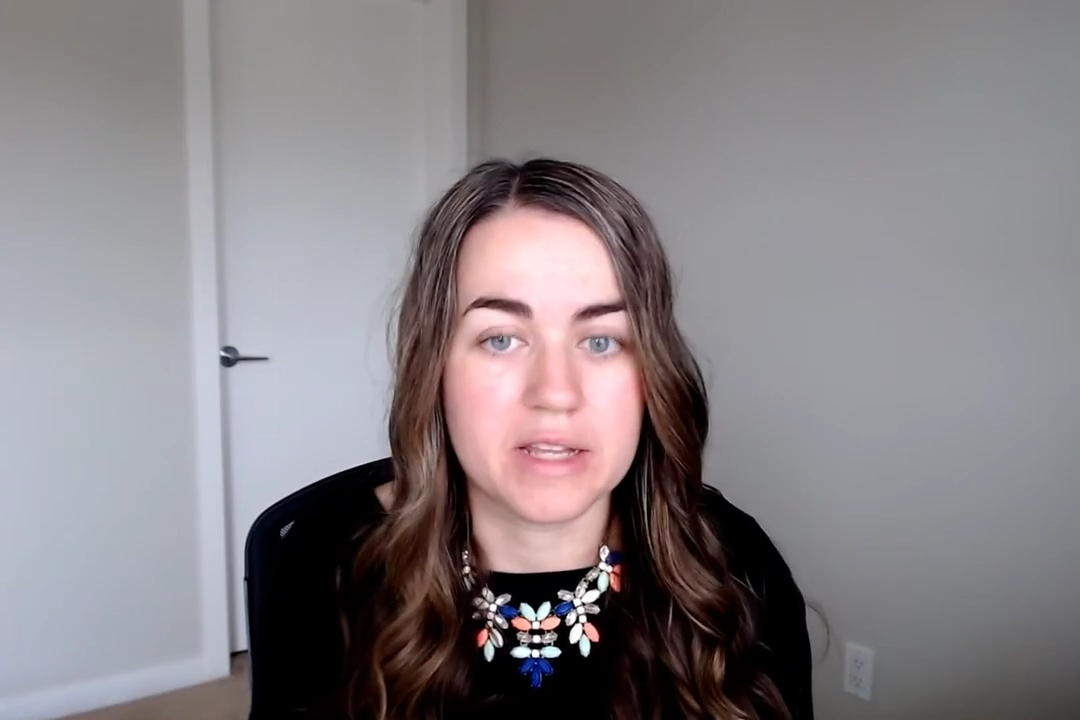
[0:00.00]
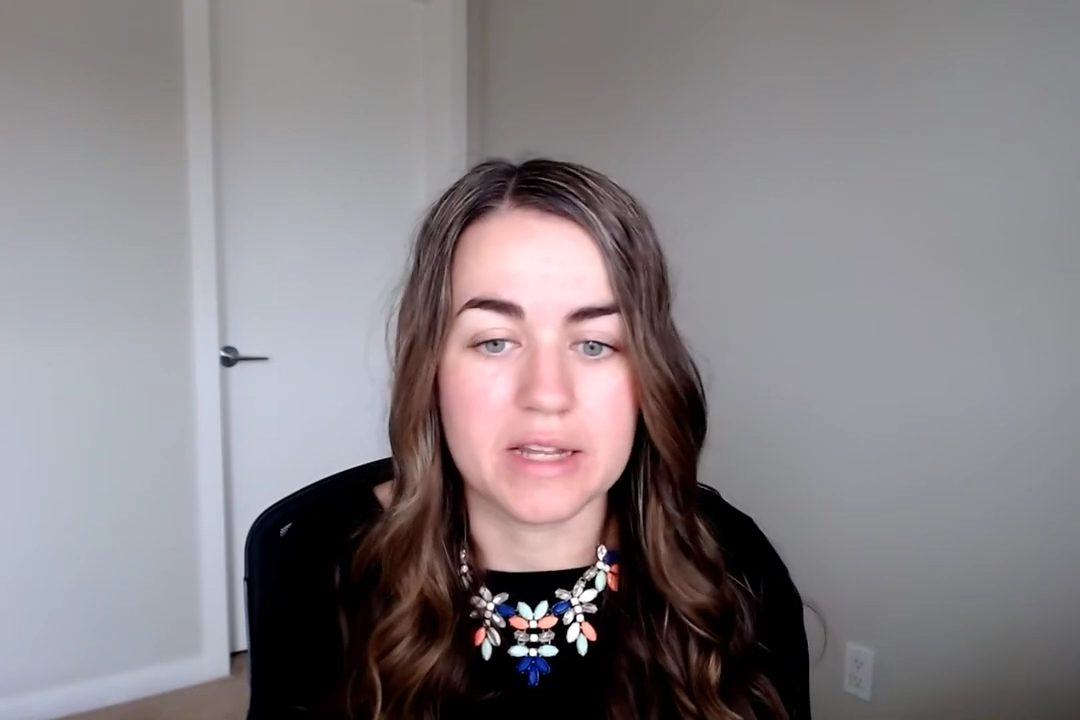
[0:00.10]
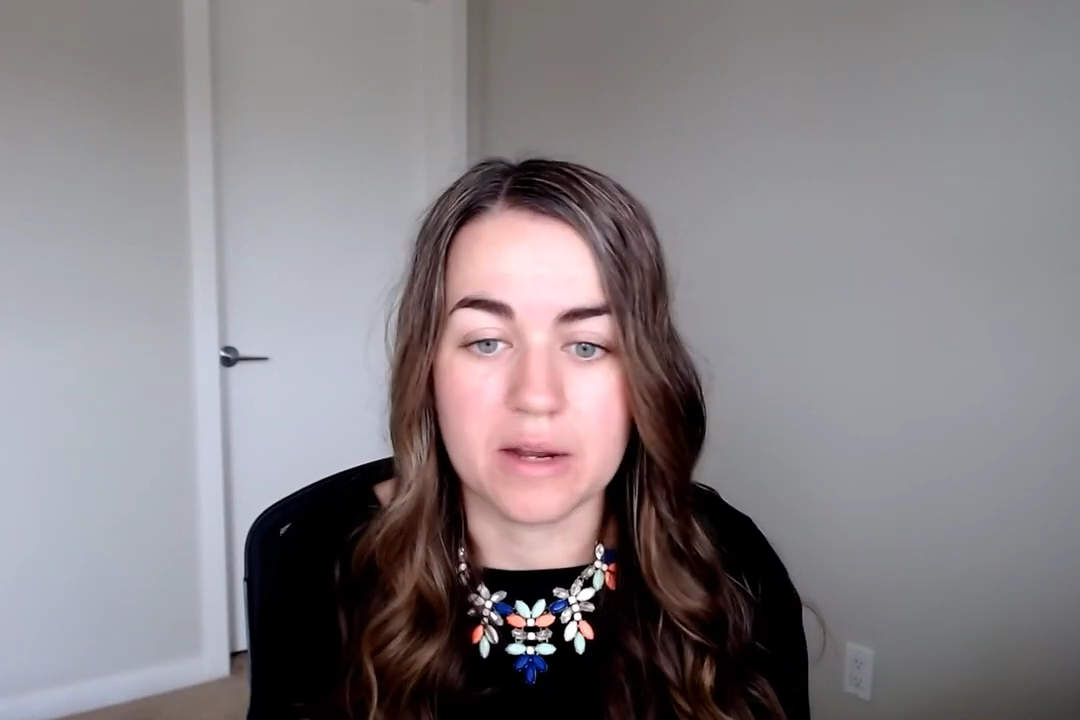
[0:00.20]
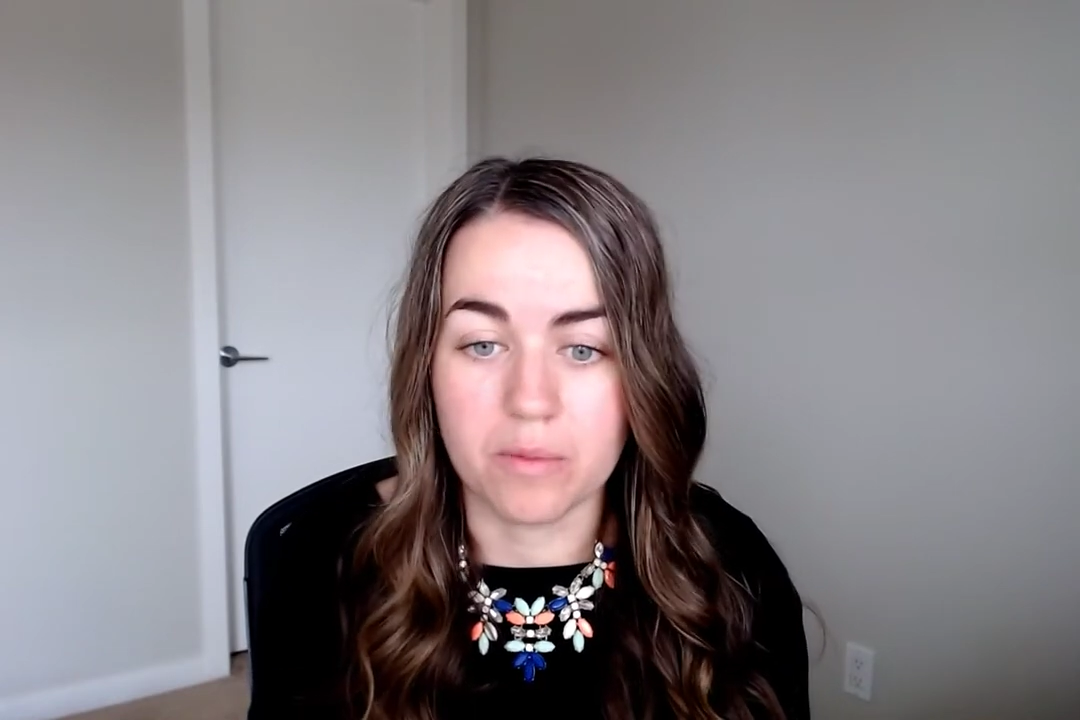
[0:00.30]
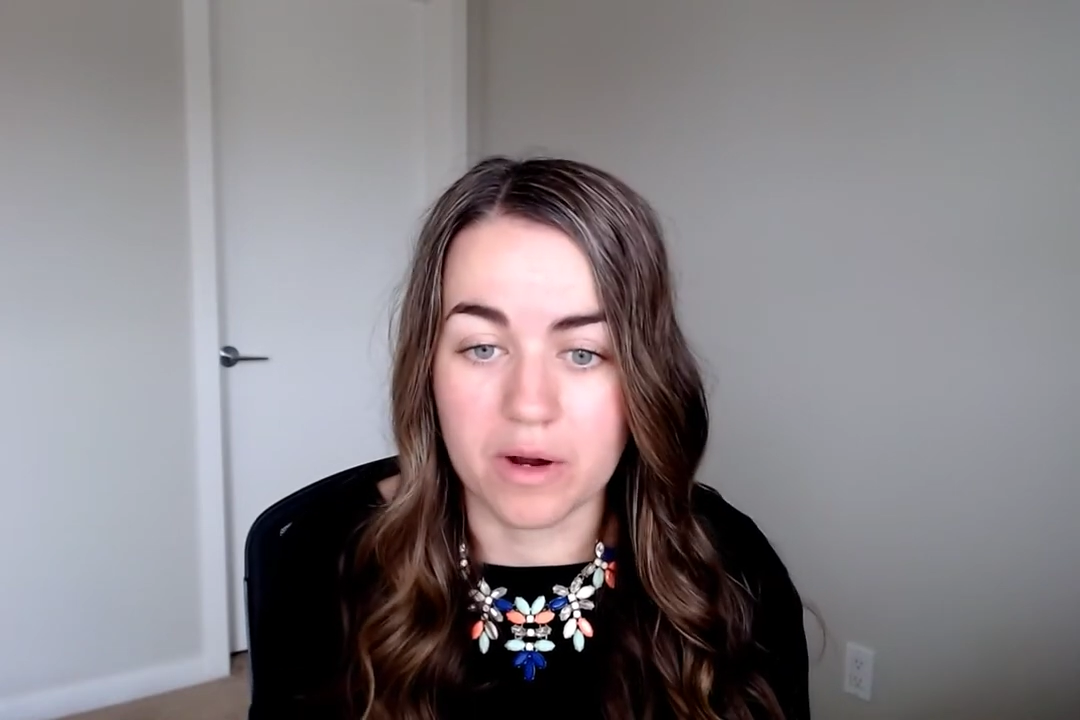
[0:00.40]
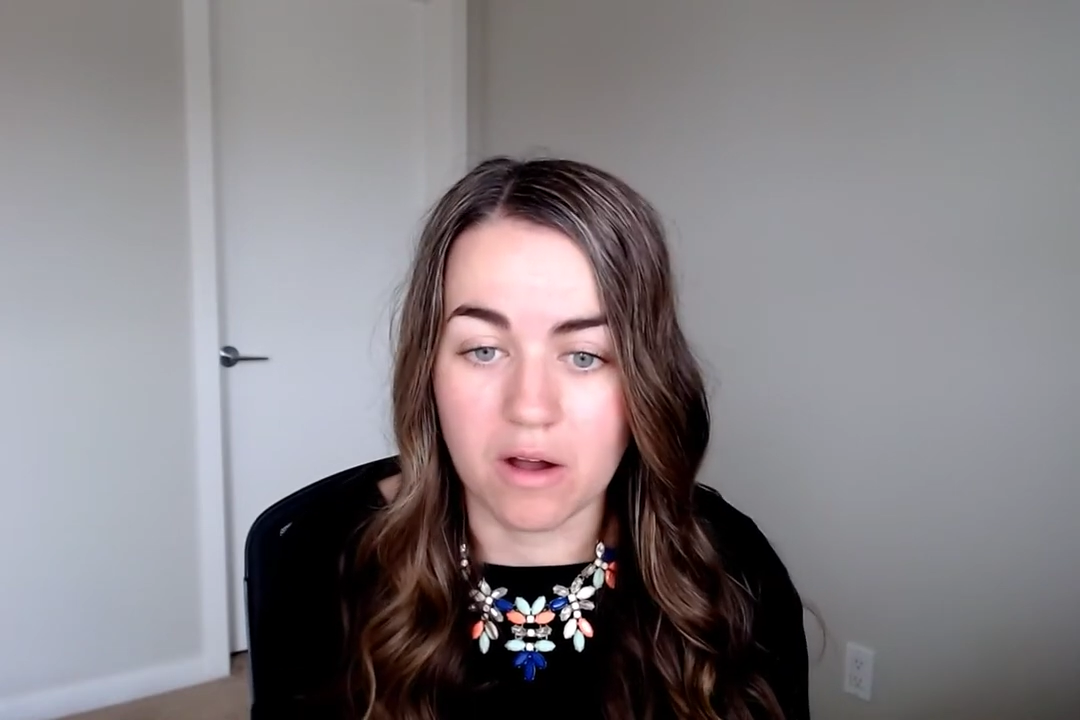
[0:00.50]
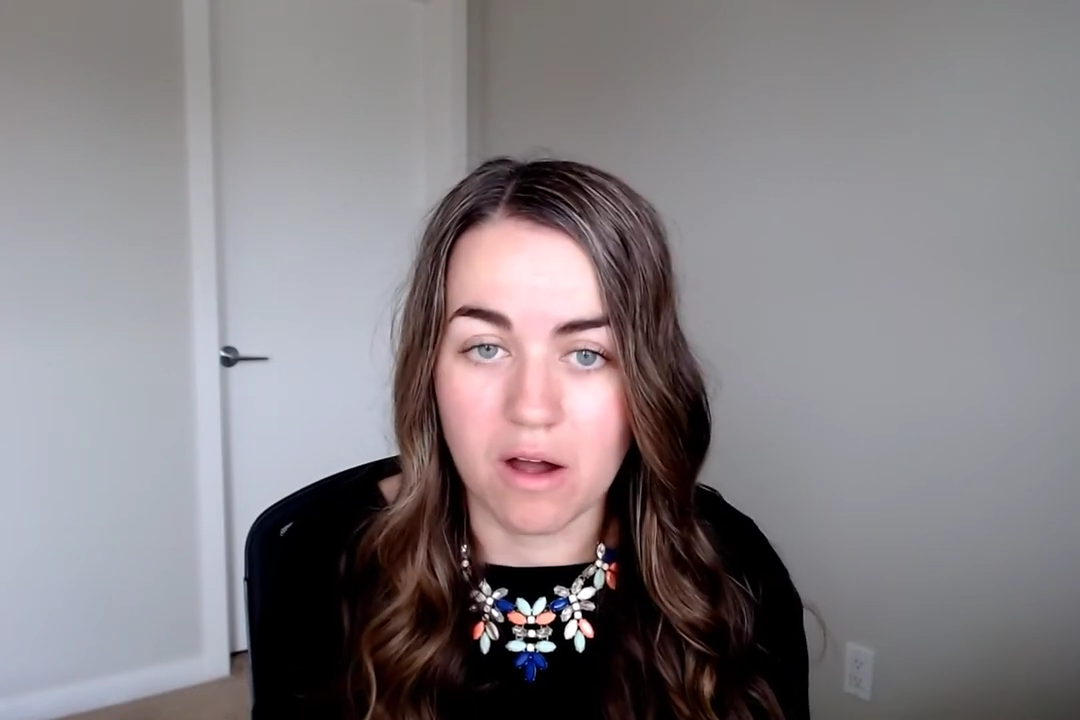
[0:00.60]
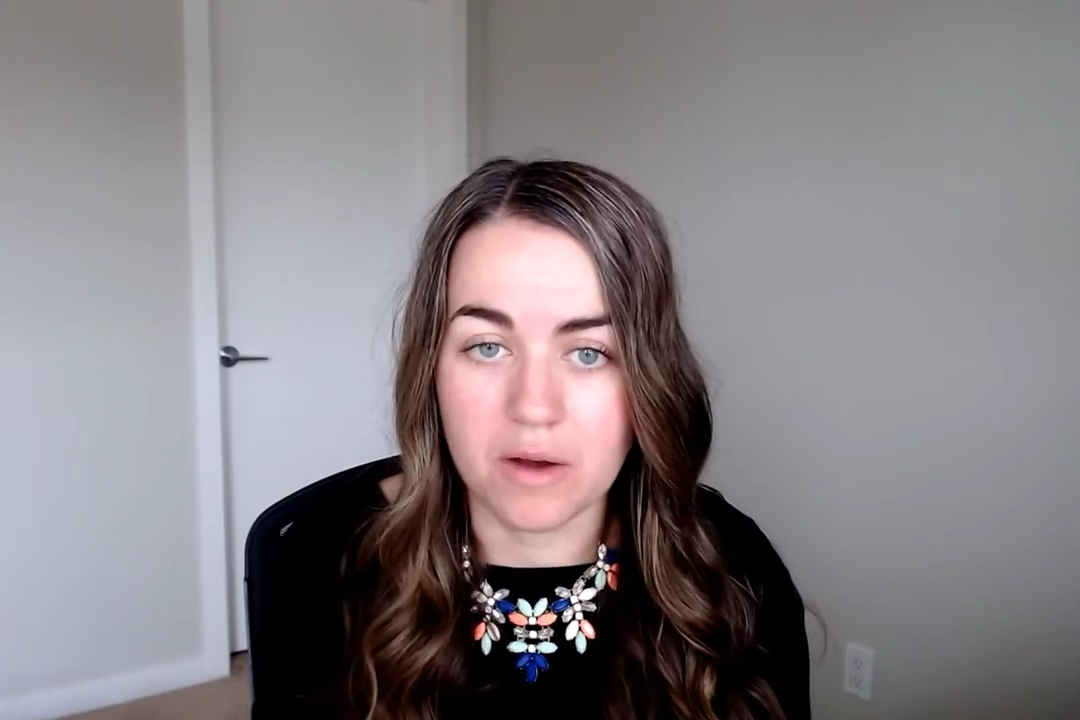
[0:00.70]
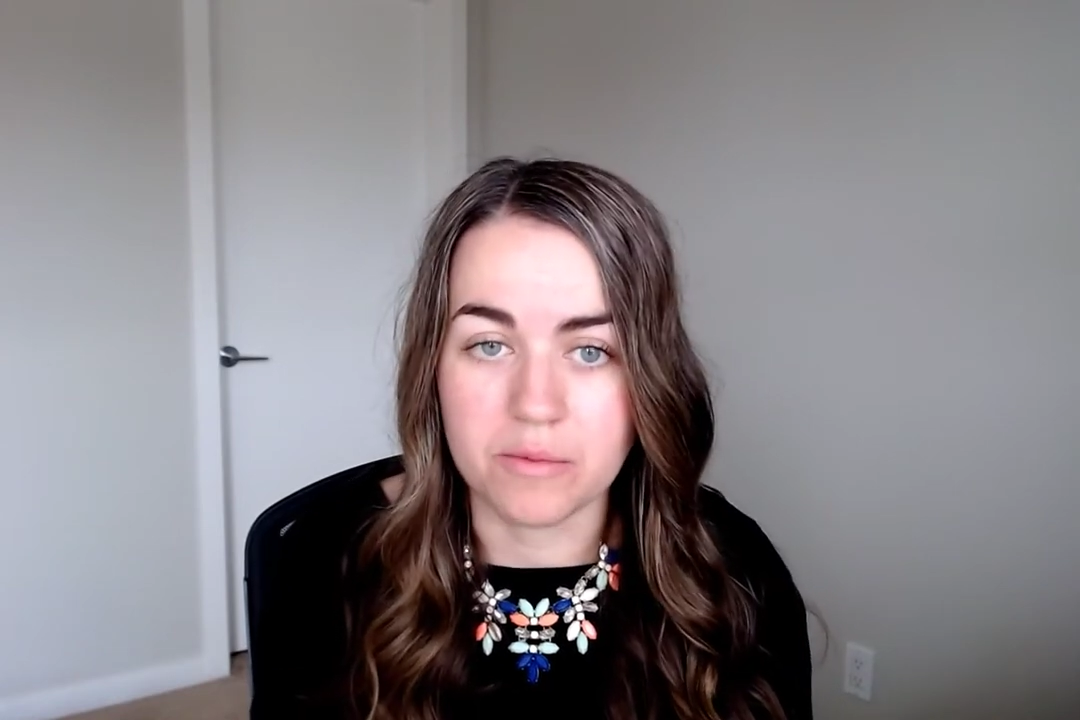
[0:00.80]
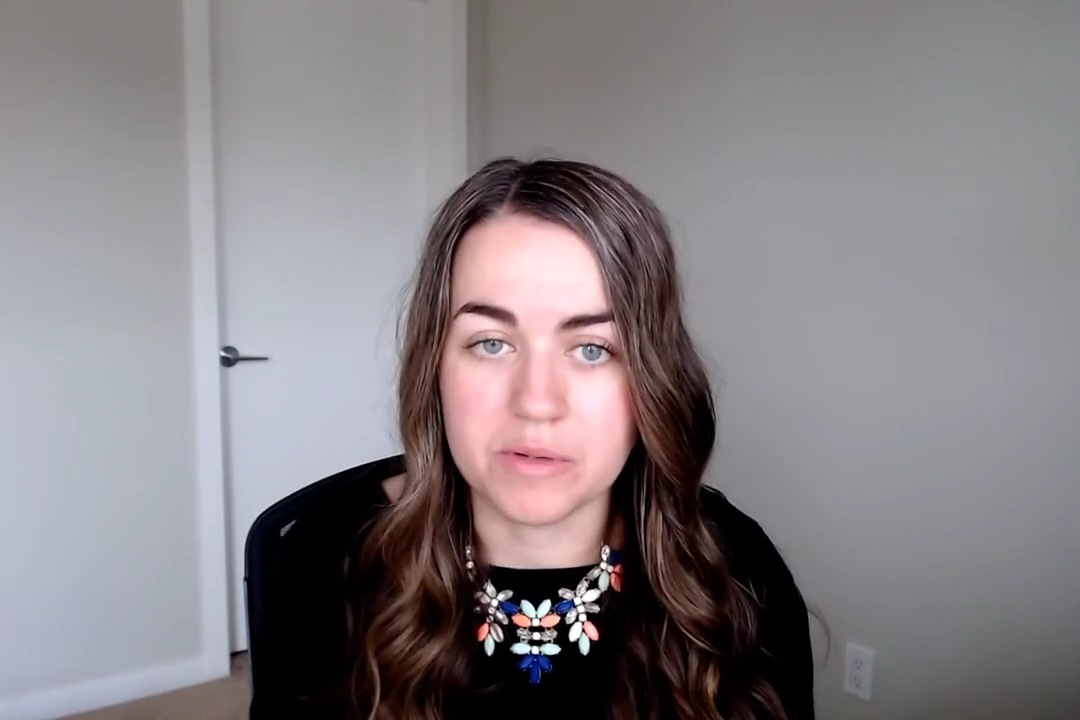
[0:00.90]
that I work on